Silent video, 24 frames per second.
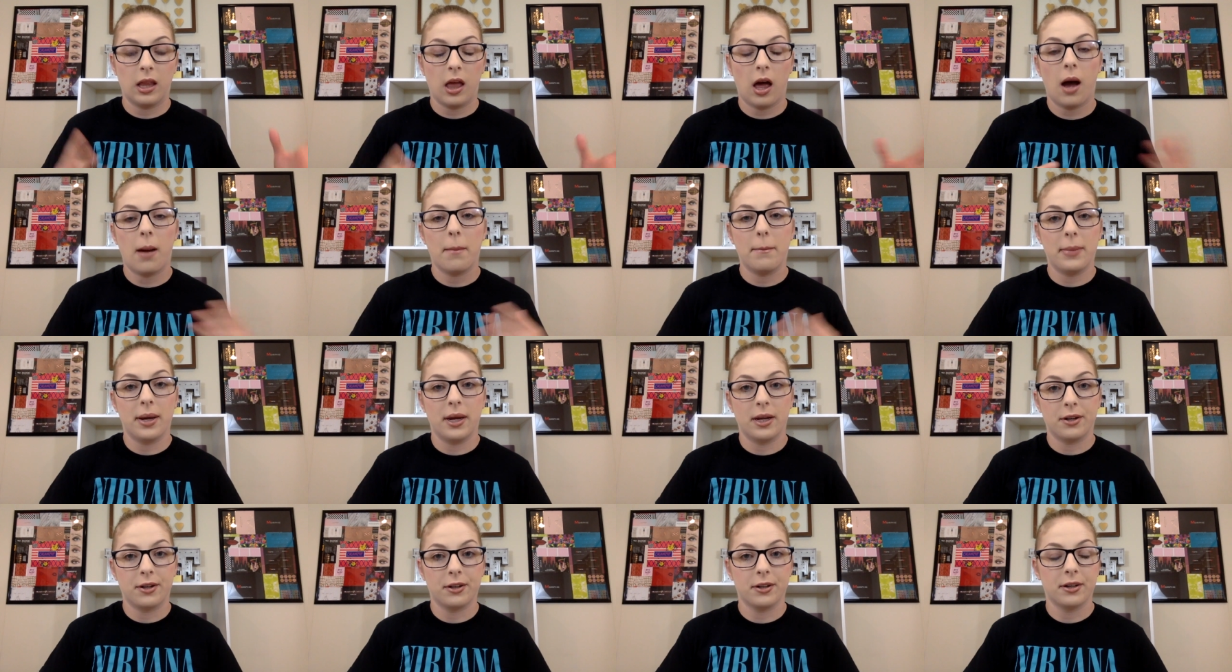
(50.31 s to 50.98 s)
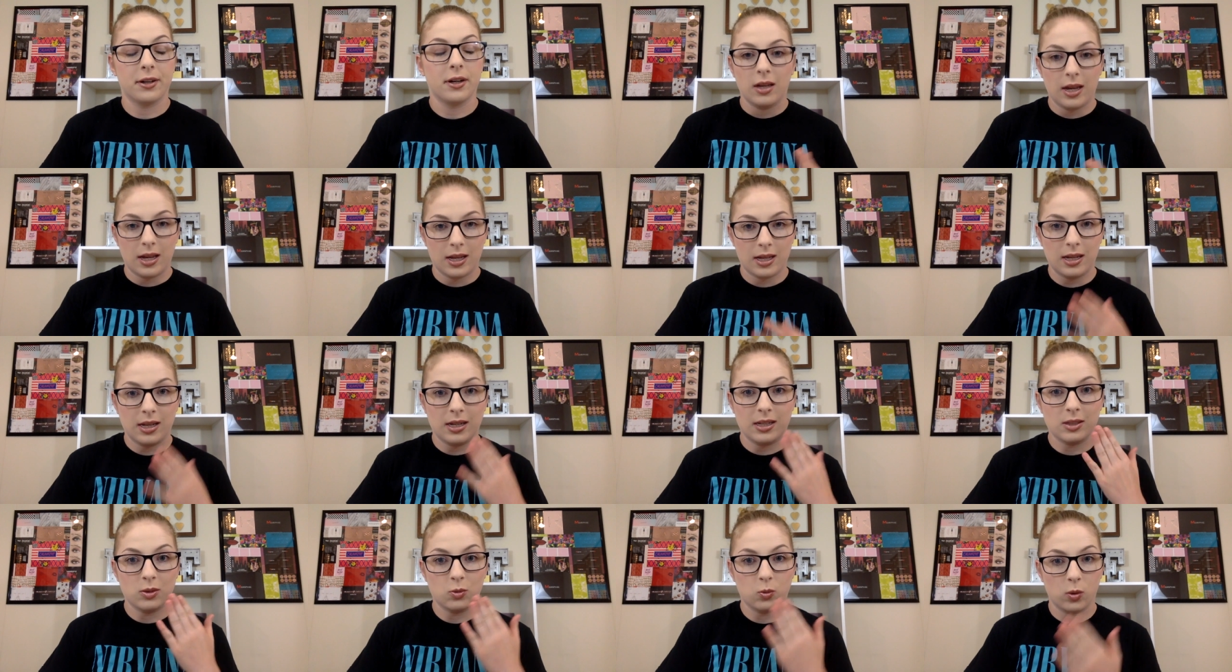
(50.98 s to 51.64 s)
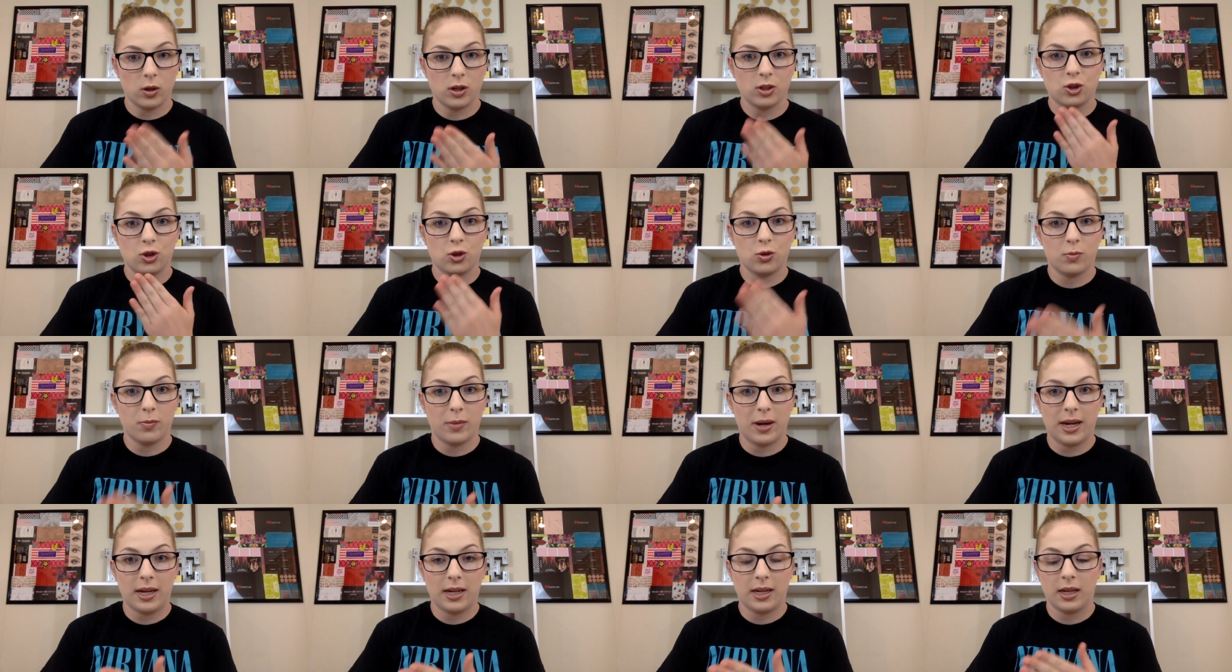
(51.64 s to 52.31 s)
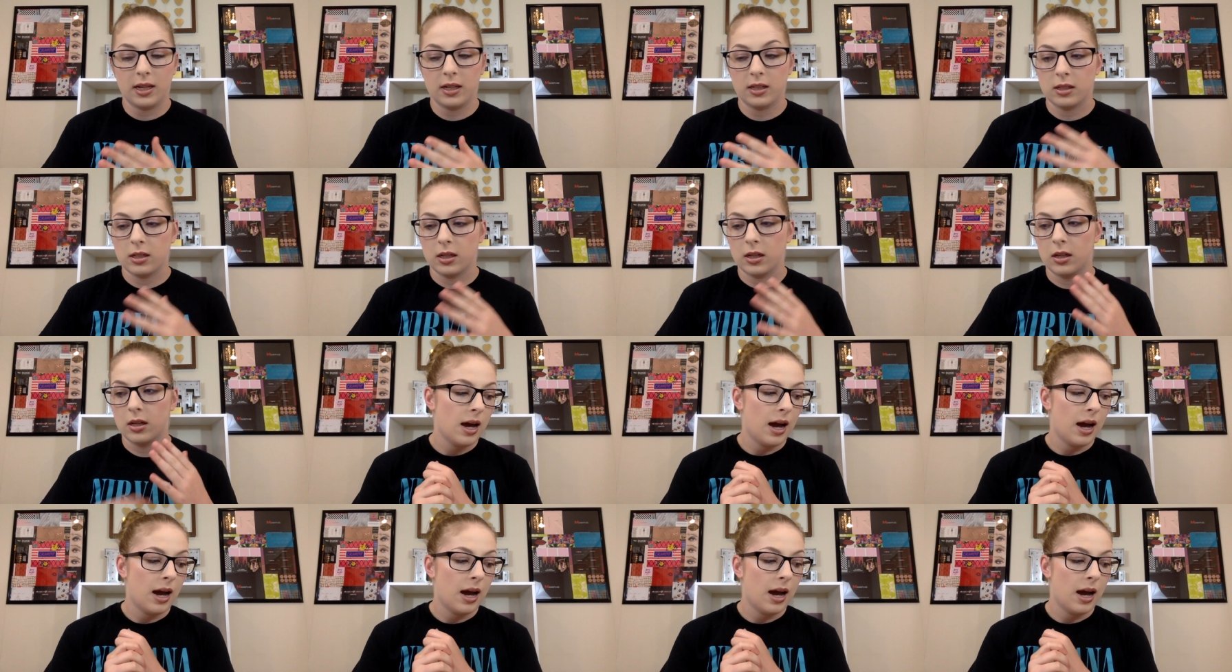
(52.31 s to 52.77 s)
lot better. It is what you make it.